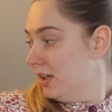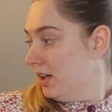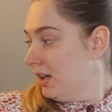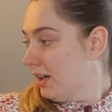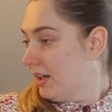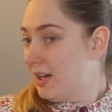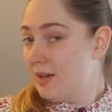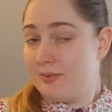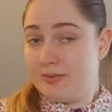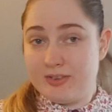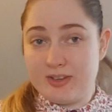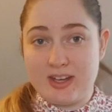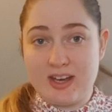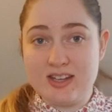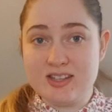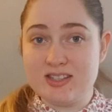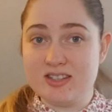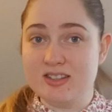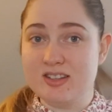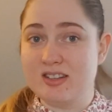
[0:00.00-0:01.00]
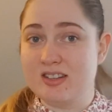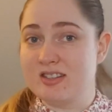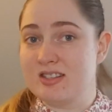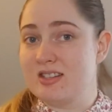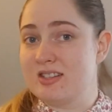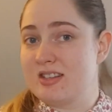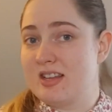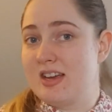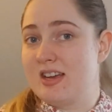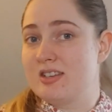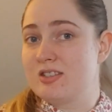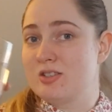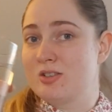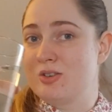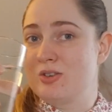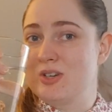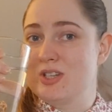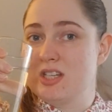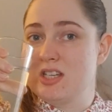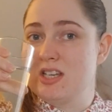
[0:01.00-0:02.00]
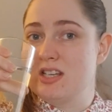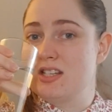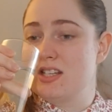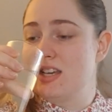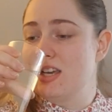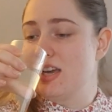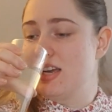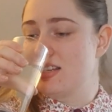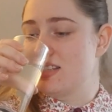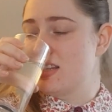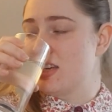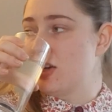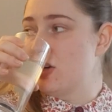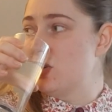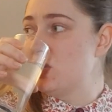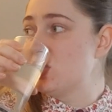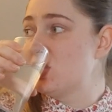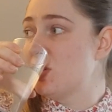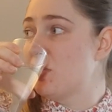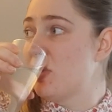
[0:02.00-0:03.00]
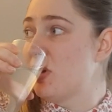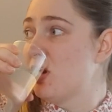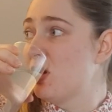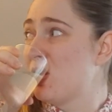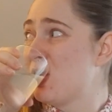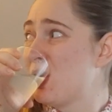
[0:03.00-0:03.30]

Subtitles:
I keep forgetting that the stairs are not as easy as they used to be.